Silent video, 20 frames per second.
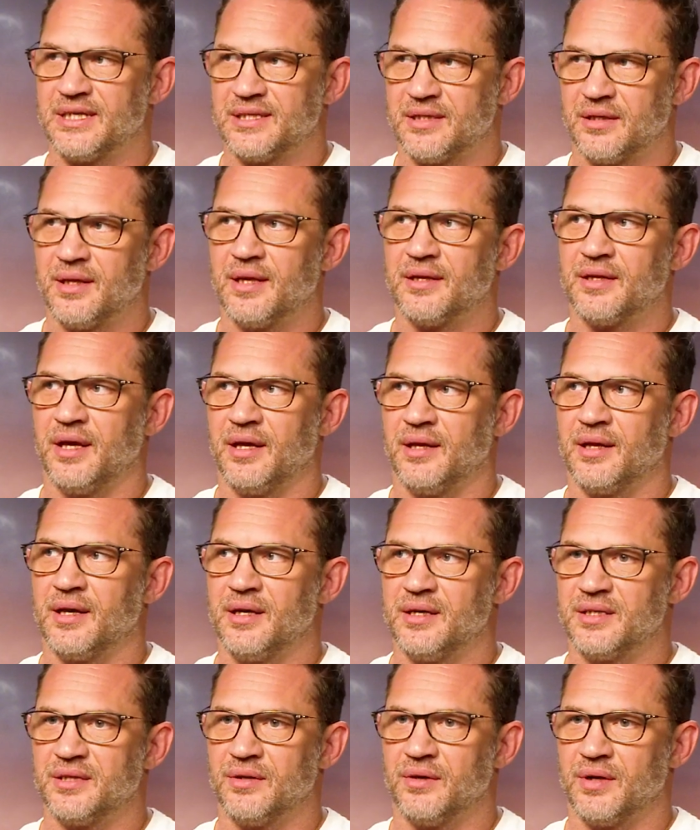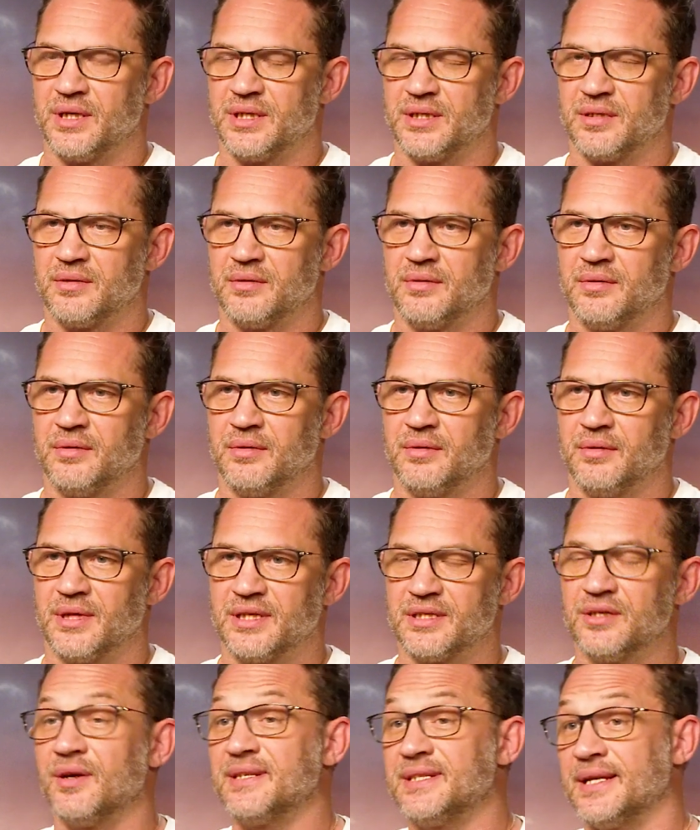That is nice.
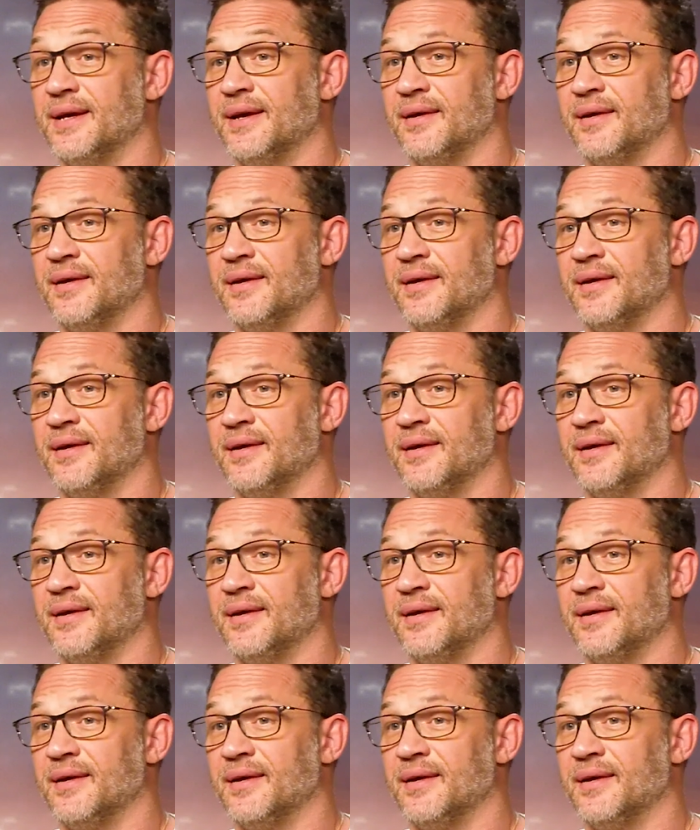That's nice to